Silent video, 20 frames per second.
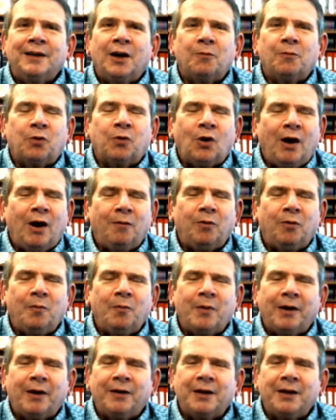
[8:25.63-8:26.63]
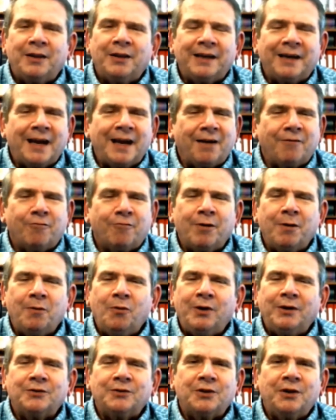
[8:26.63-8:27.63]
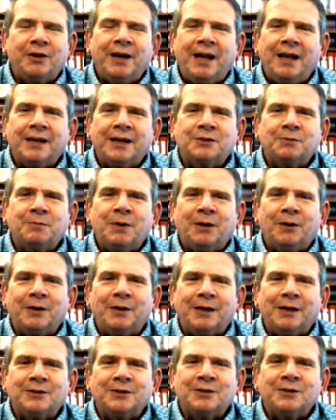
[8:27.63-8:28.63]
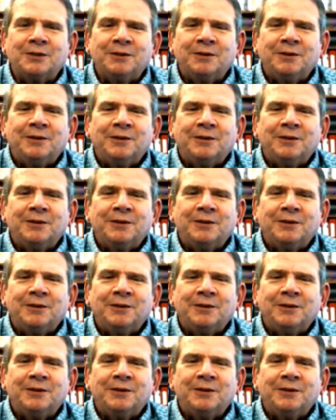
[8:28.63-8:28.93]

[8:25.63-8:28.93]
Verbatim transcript: a problem area that everyone's going to experience.